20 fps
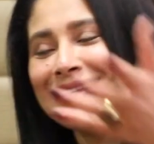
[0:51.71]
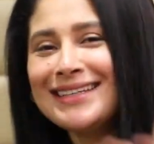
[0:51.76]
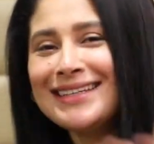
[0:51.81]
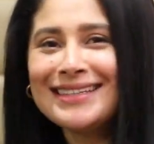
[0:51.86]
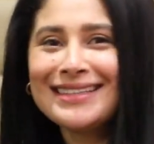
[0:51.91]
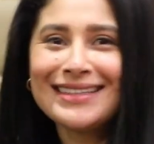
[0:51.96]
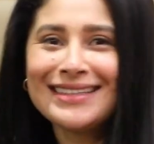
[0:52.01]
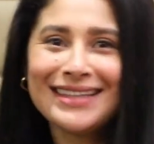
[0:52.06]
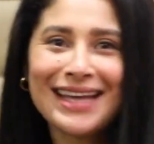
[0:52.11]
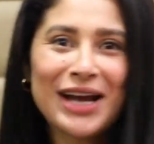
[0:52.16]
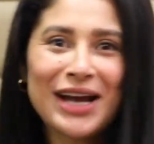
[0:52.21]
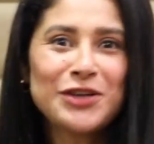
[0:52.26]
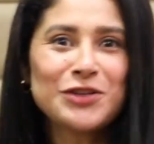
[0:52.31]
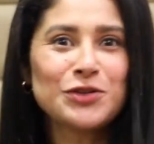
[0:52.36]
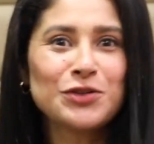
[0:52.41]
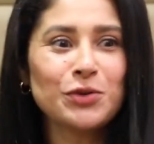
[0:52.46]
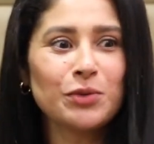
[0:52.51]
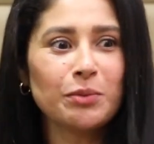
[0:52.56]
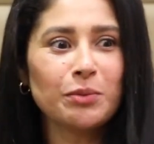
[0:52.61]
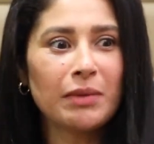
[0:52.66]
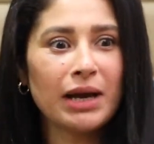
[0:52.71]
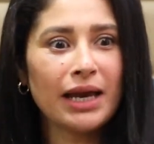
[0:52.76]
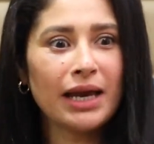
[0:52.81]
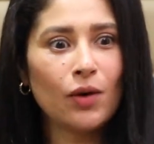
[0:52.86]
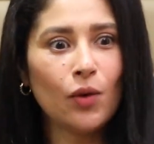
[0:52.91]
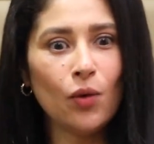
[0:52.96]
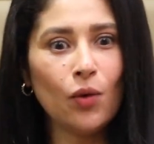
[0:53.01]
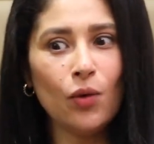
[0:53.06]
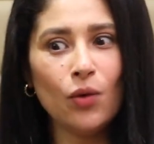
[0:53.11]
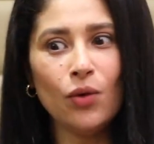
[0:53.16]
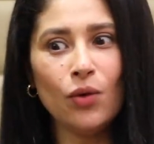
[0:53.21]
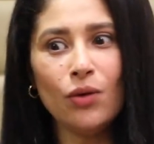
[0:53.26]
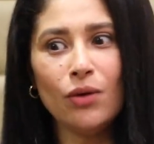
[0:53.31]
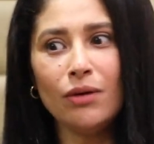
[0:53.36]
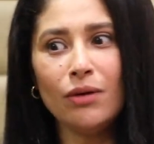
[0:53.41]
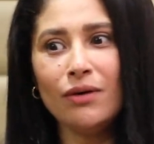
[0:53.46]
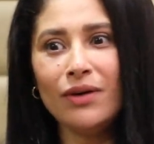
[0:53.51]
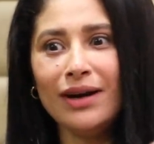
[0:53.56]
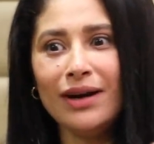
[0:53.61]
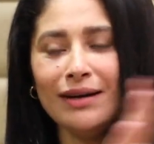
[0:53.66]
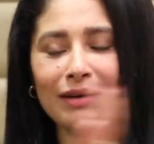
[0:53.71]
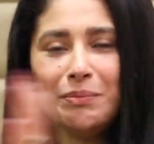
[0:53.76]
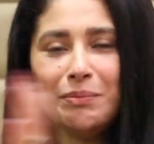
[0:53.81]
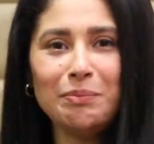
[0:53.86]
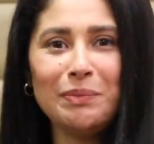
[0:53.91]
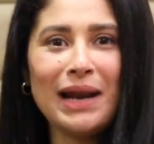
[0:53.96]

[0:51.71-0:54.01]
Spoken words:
this and that so my whole